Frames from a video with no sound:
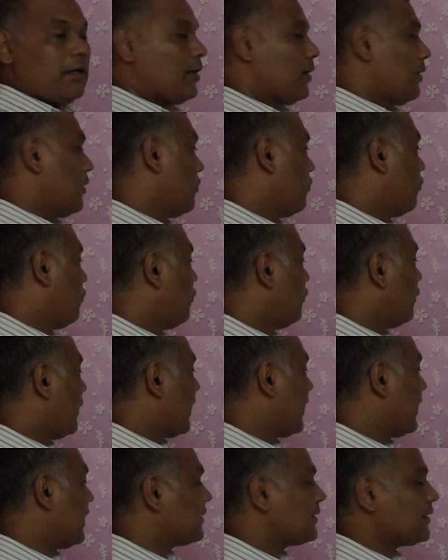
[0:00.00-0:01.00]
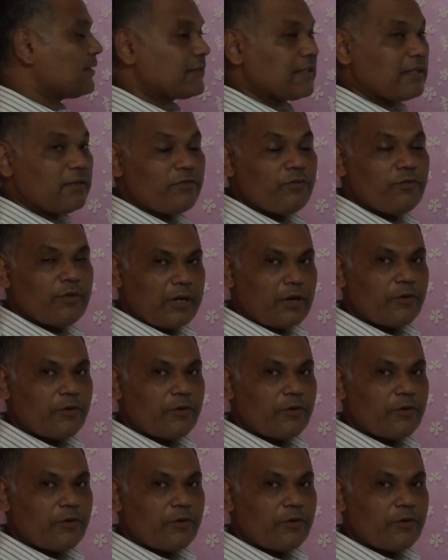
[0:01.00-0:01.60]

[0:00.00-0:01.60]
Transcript: Now 1s is one